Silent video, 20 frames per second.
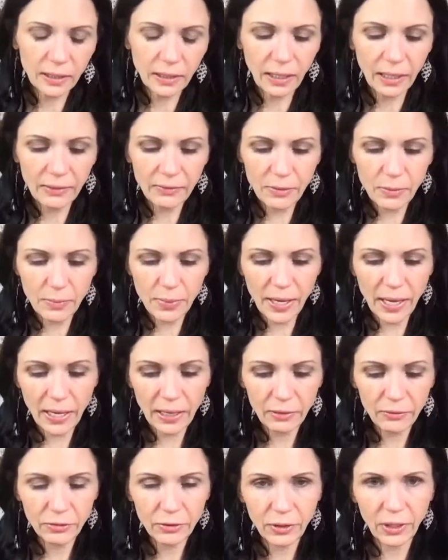And I have a
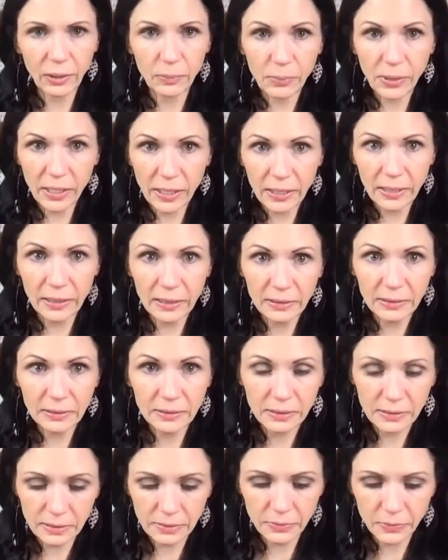bag for like
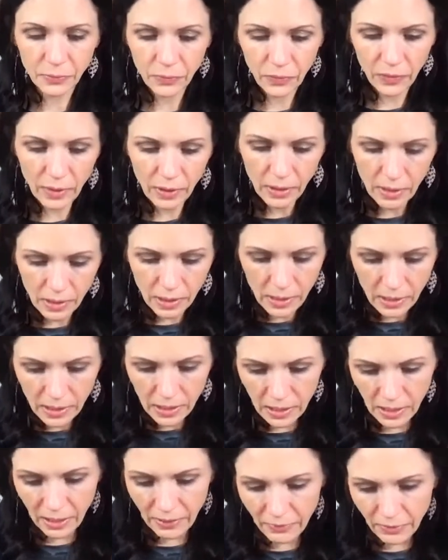pens
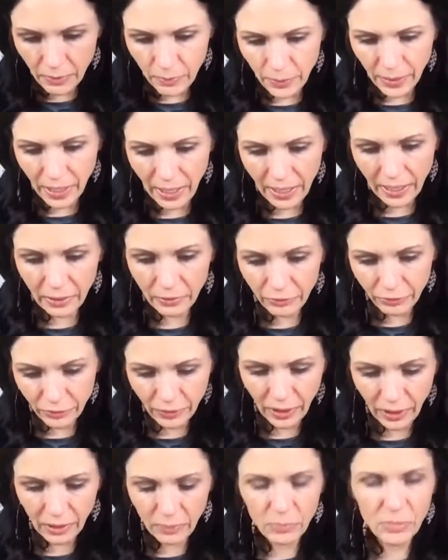and I have a bag for
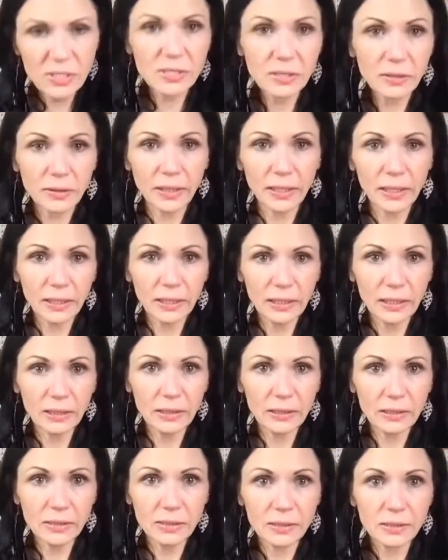like
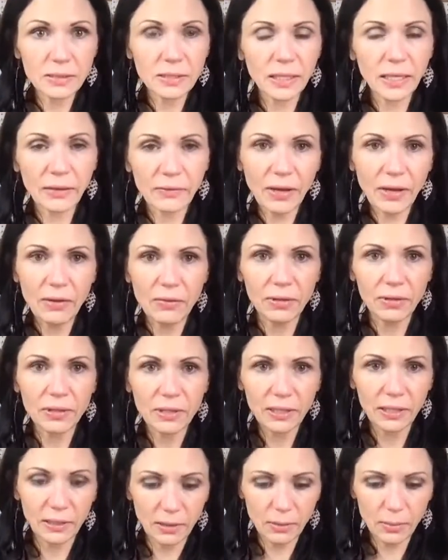miscellaneous. Like I have
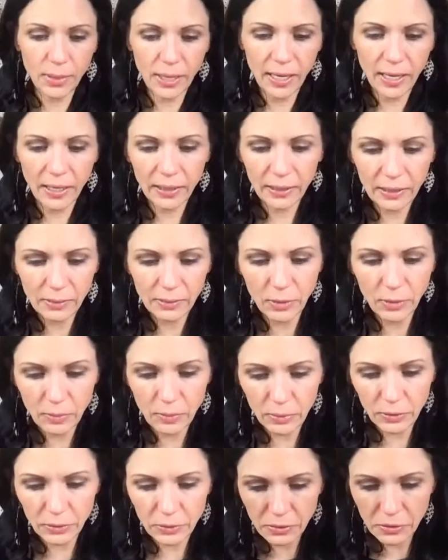everything in a bag in my
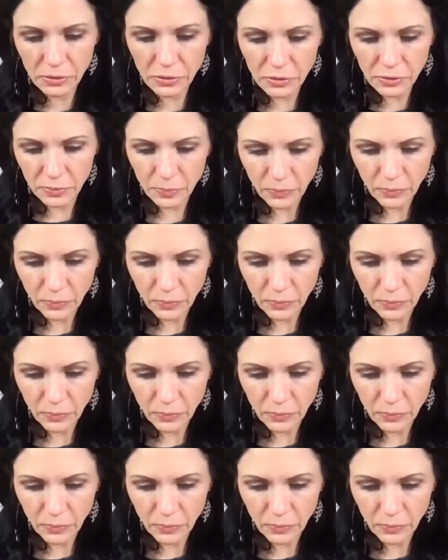purse.